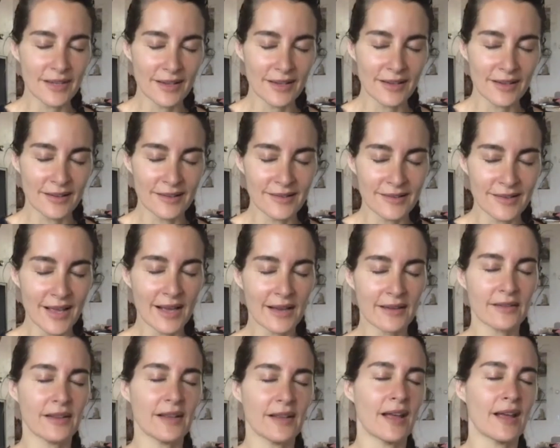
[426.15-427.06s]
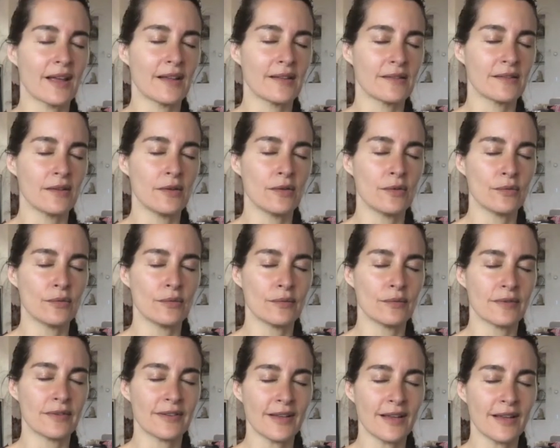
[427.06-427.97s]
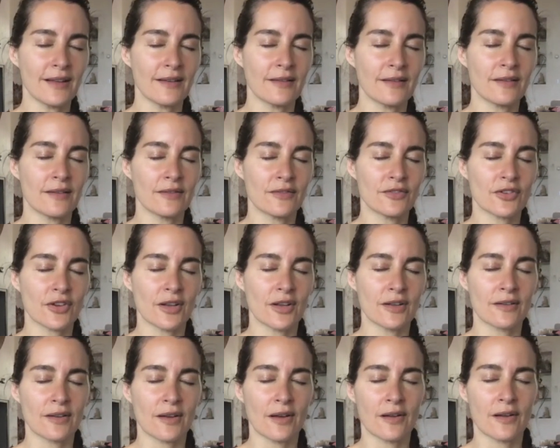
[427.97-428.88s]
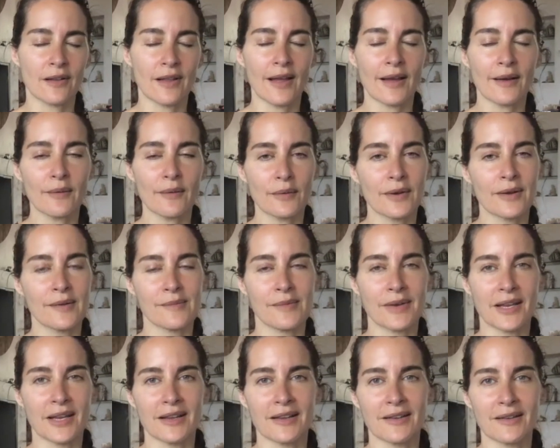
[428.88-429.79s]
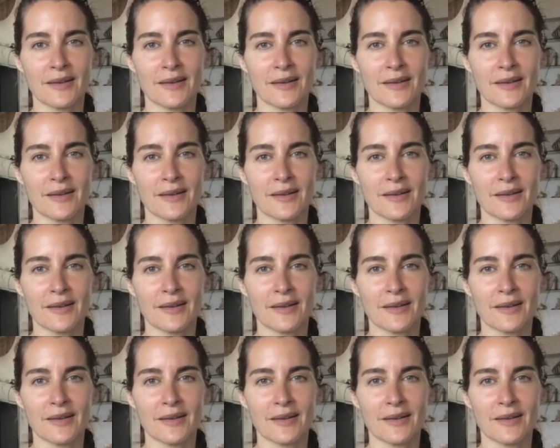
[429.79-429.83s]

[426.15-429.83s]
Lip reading: exactly as you said, Chantal, equanimity.